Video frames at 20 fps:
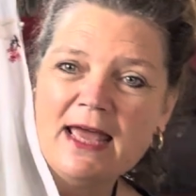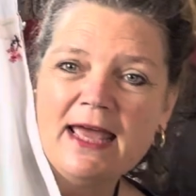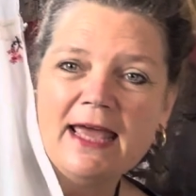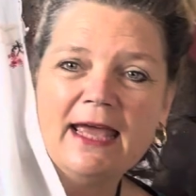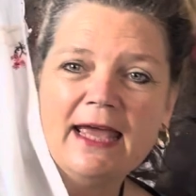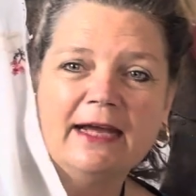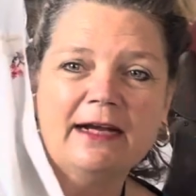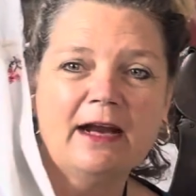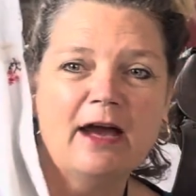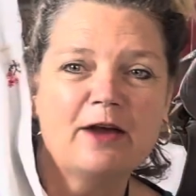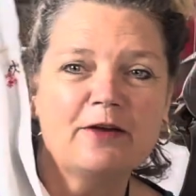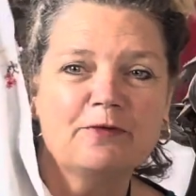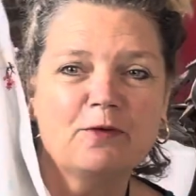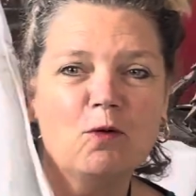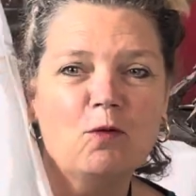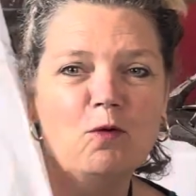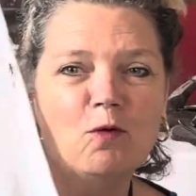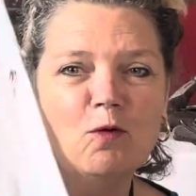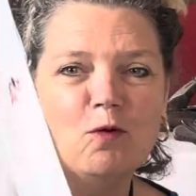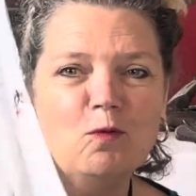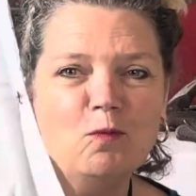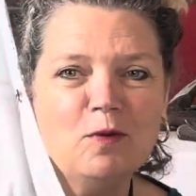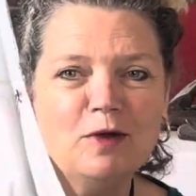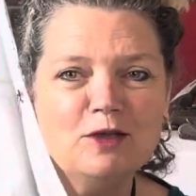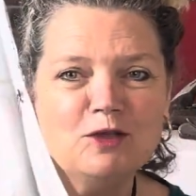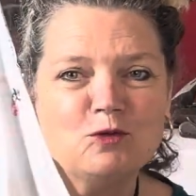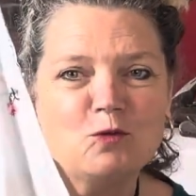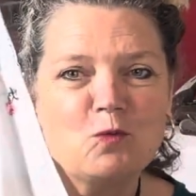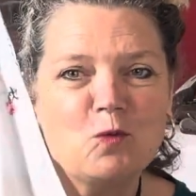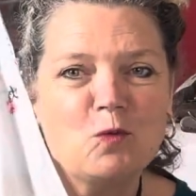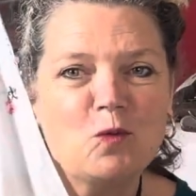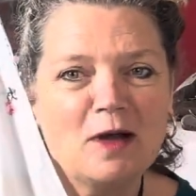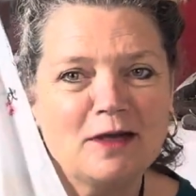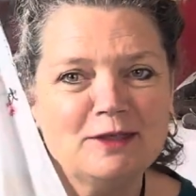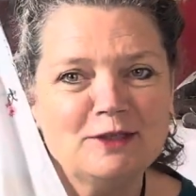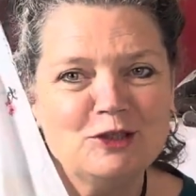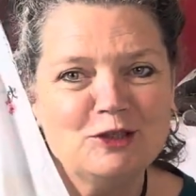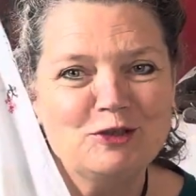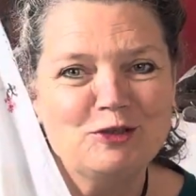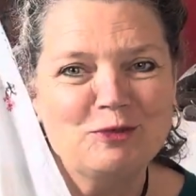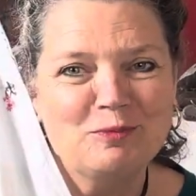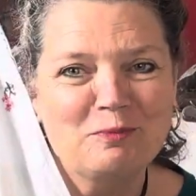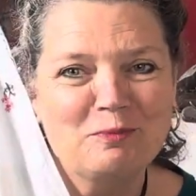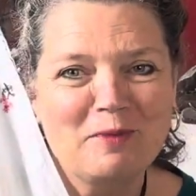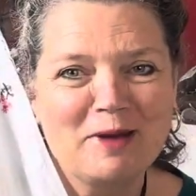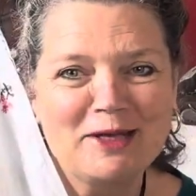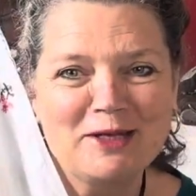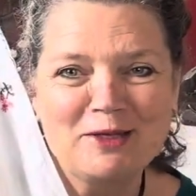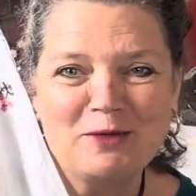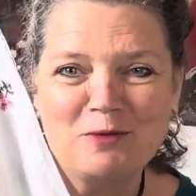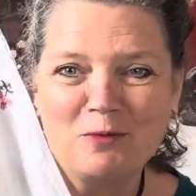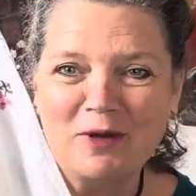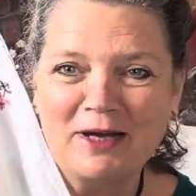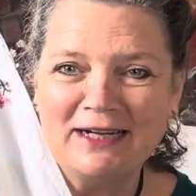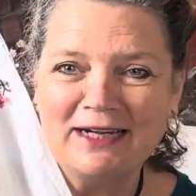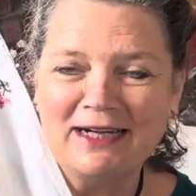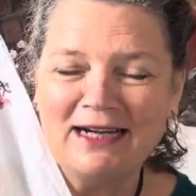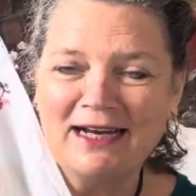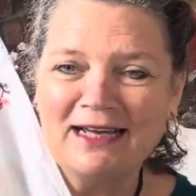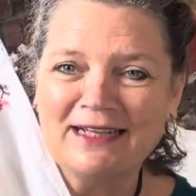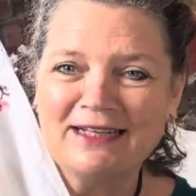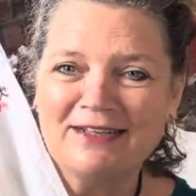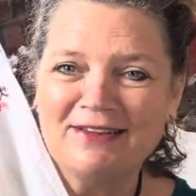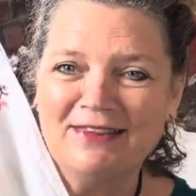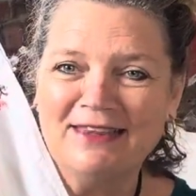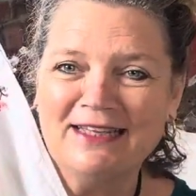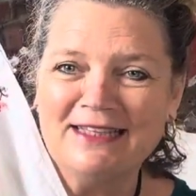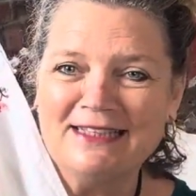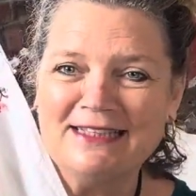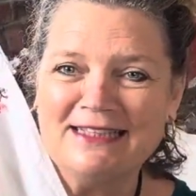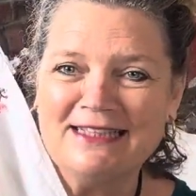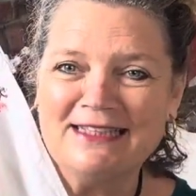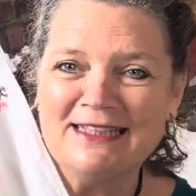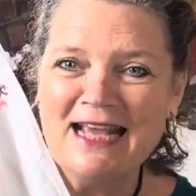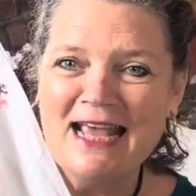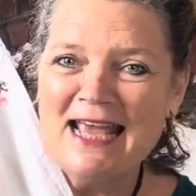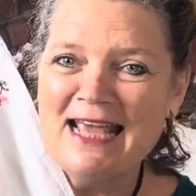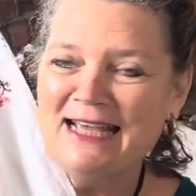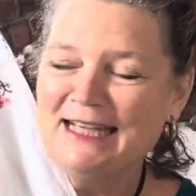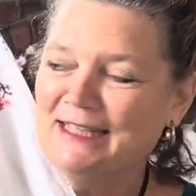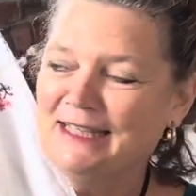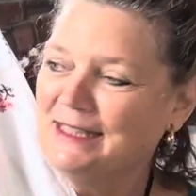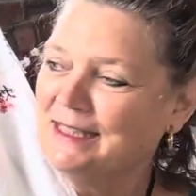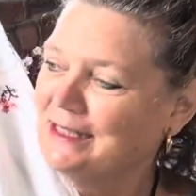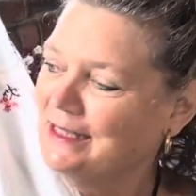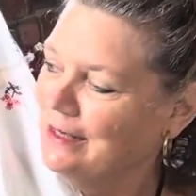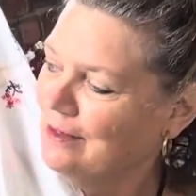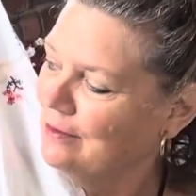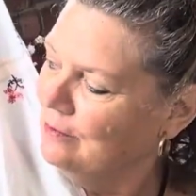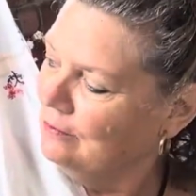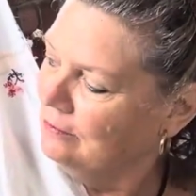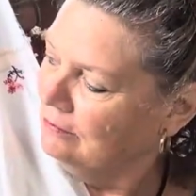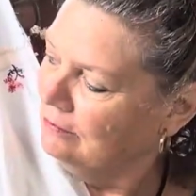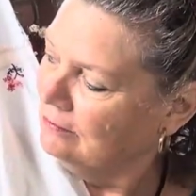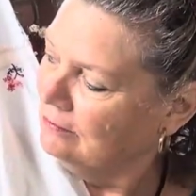and I've always wanted to make one like this. So